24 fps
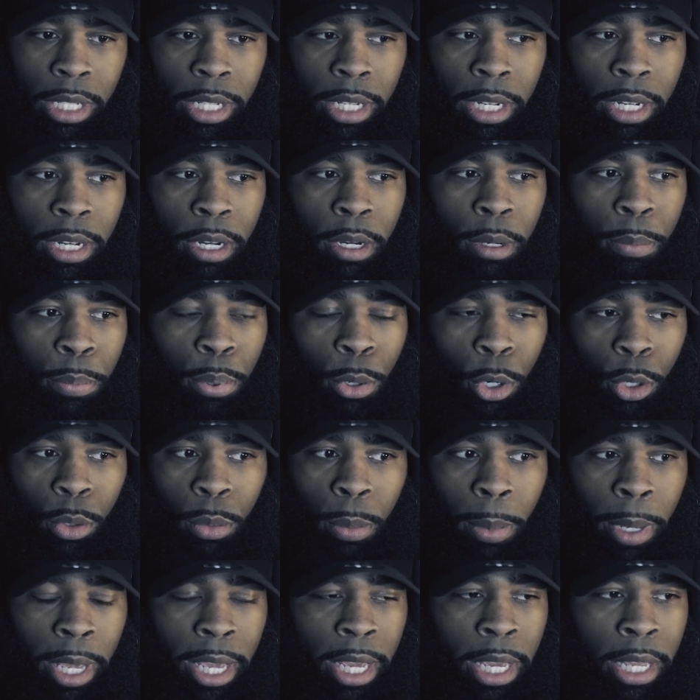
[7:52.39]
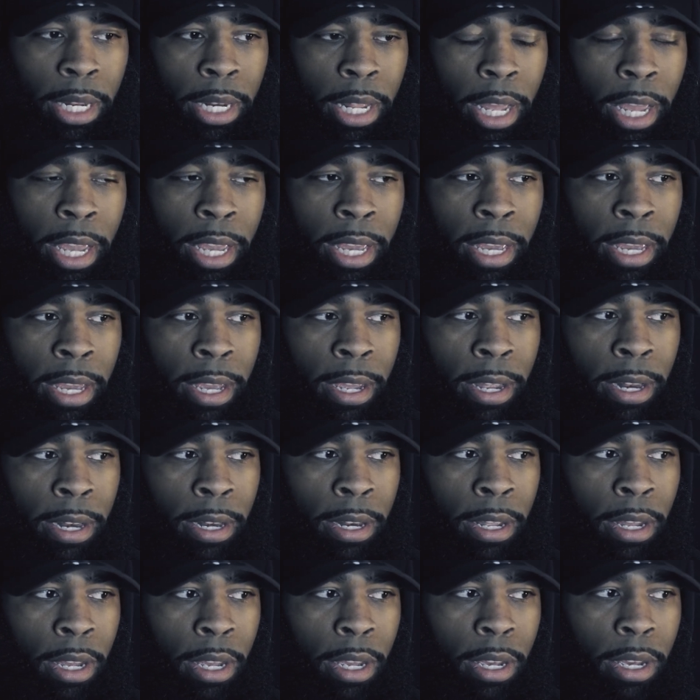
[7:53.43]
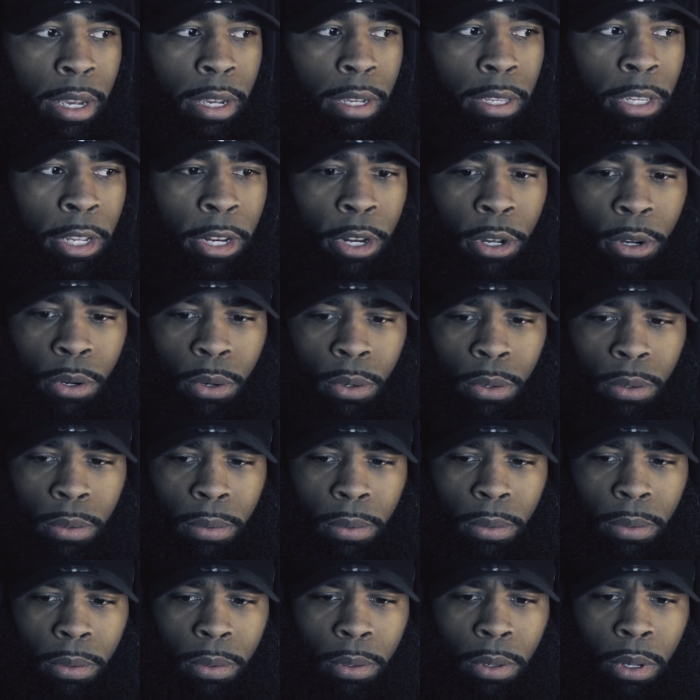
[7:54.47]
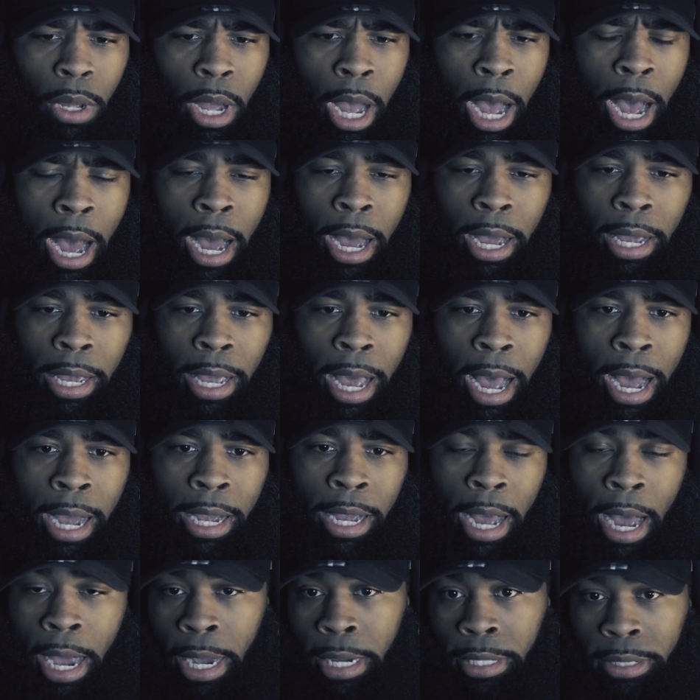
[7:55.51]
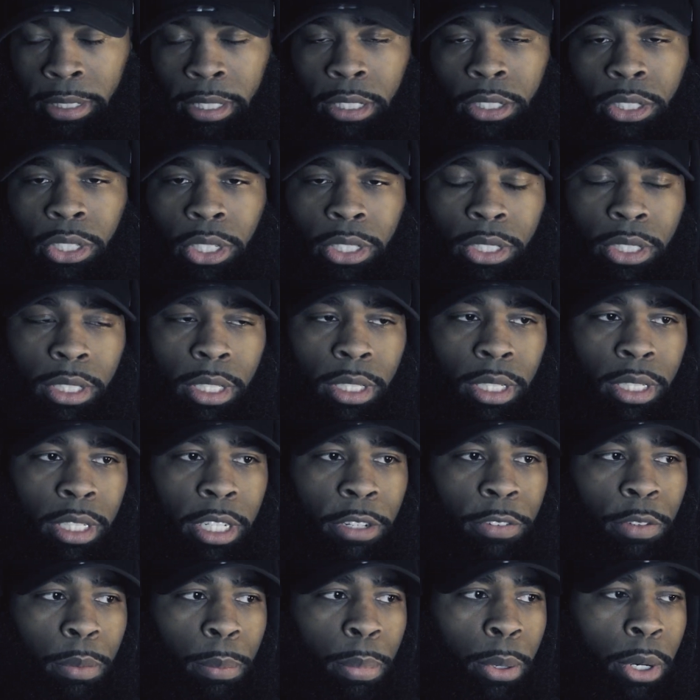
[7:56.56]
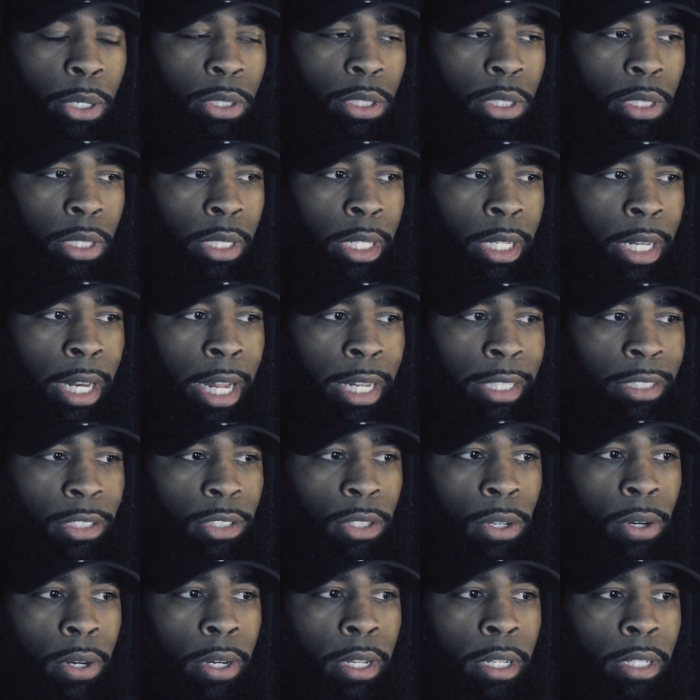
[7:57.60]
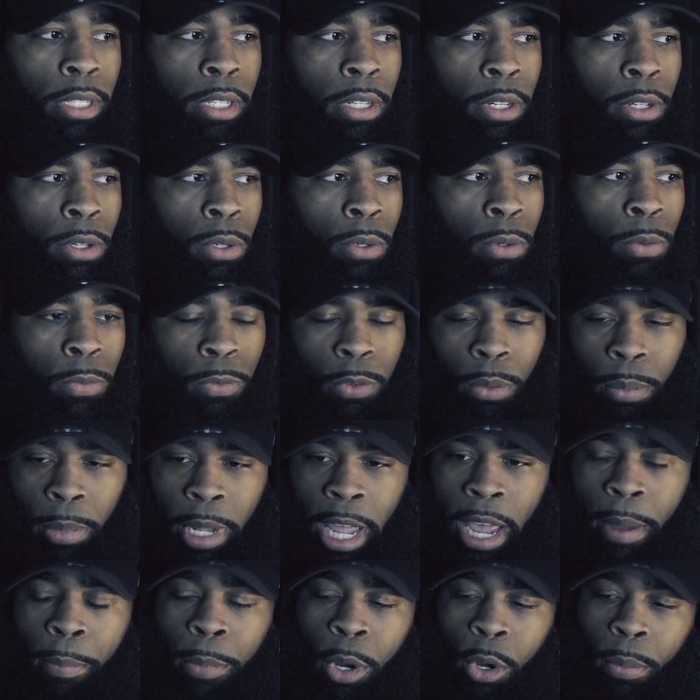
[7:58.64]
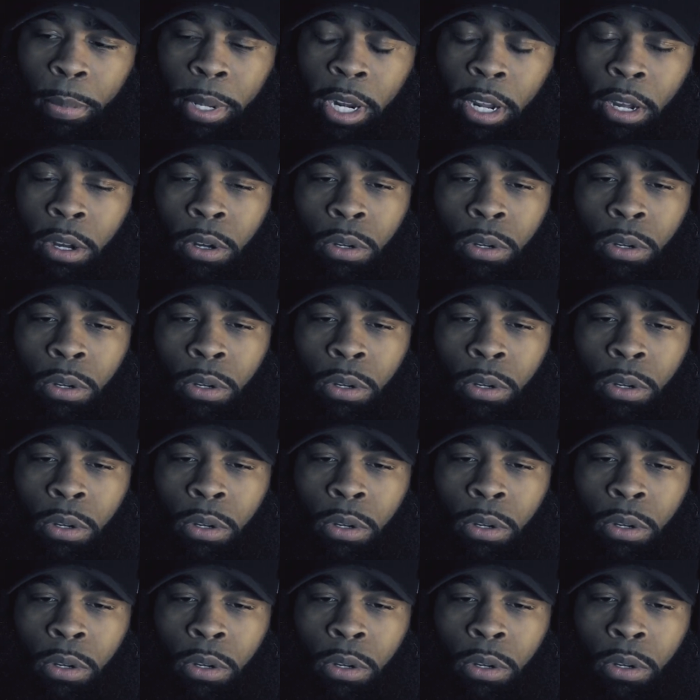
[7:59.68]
probate, and you know, I essentially seen a different person, and I started, you know, from that moment